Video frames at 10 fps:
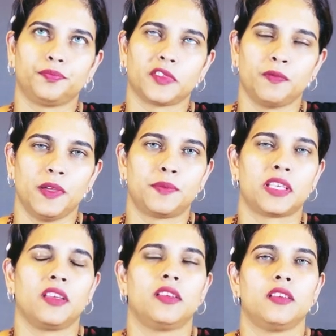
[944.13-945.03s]

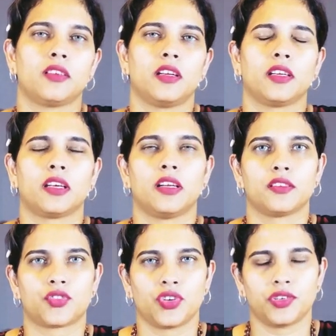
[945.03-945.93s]
website is under
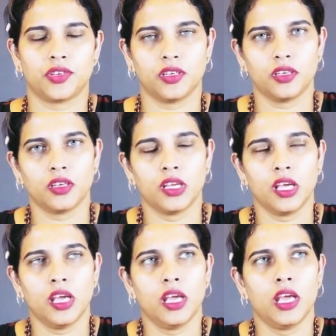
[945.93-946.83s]
construction.
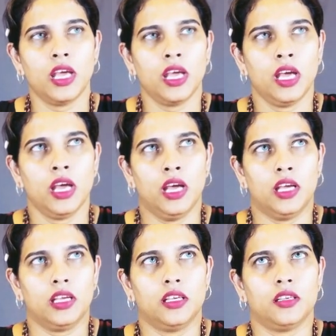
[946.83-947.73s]

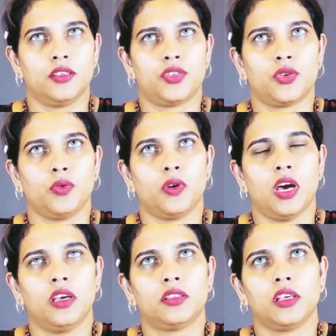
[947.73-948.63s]
So
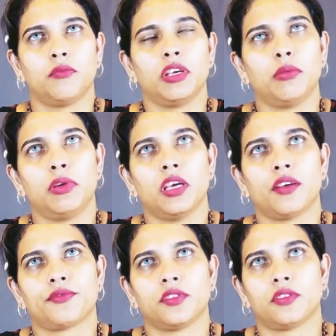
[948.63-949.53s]
I think maybe
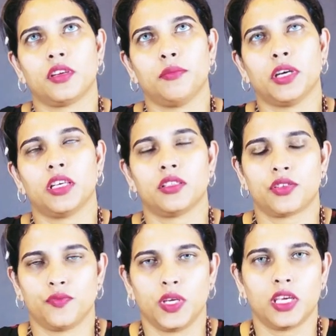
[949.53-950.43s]
after 3
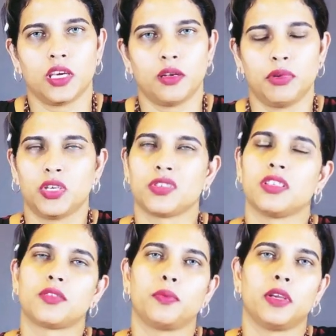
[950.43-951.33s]
months we can, because
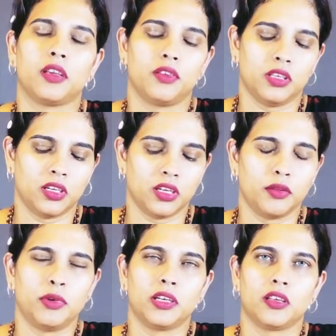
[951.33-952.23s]
it's a little
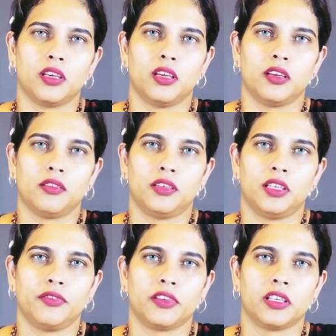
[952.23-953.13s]
bit
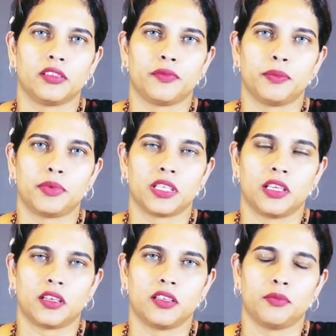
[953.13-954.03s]
difficult
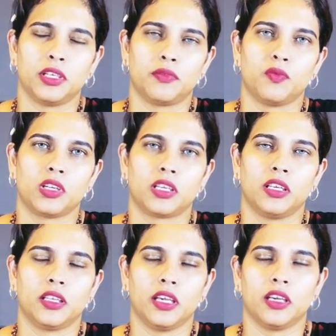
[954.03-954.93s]
website, a little bit work in
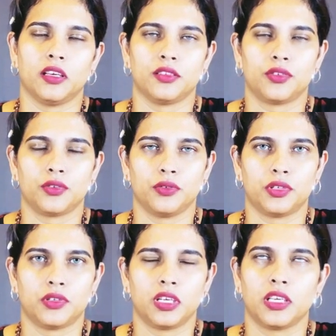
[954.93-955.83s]
there, so it
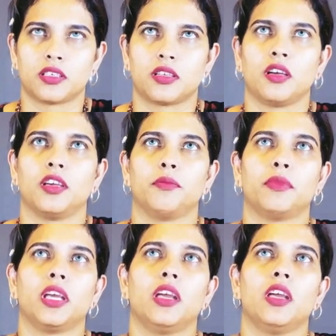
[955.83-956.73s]
takes time.
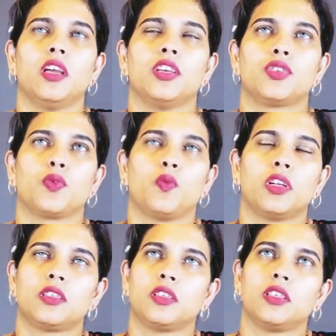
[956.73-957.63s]
So
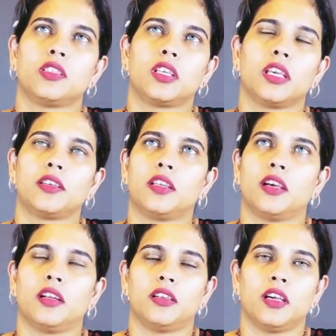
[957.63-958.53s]
once it is get
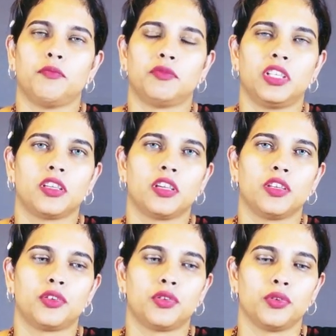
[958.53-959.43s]
done, I'm
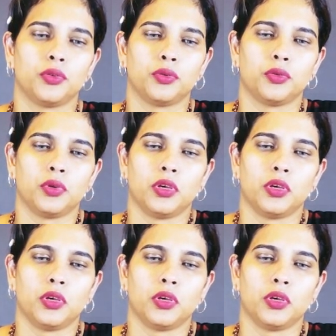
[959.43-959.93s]
thinking to